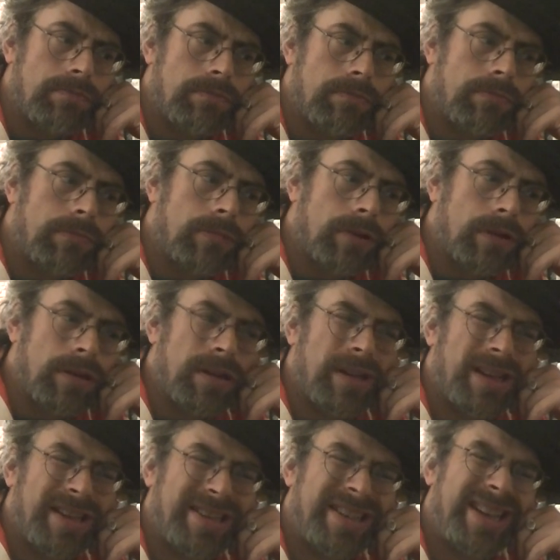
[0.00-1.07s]
more or
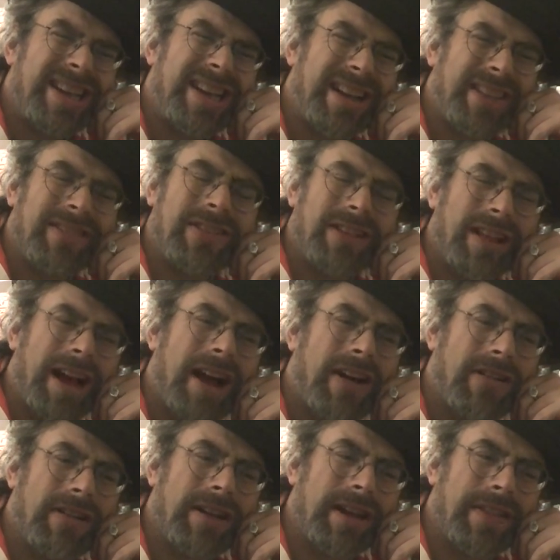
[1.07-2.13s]
less cancel
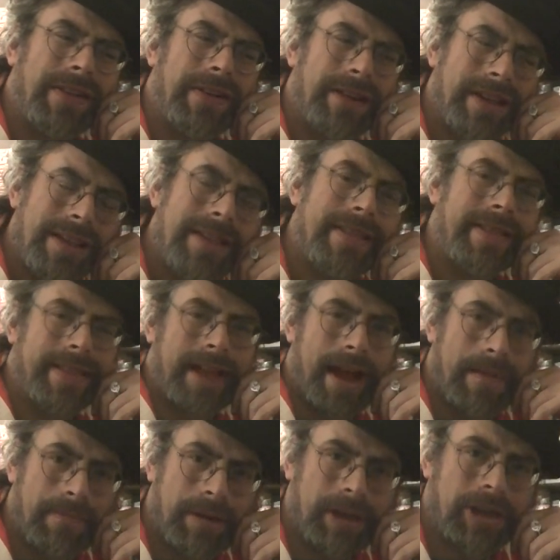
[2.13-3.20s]
out and there isn't
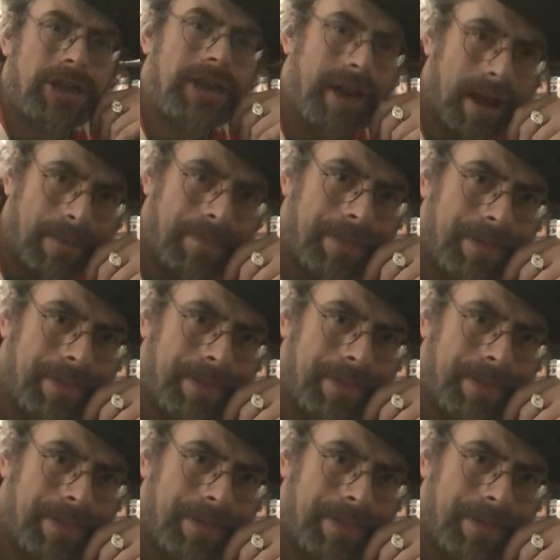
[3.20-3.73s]
that much depth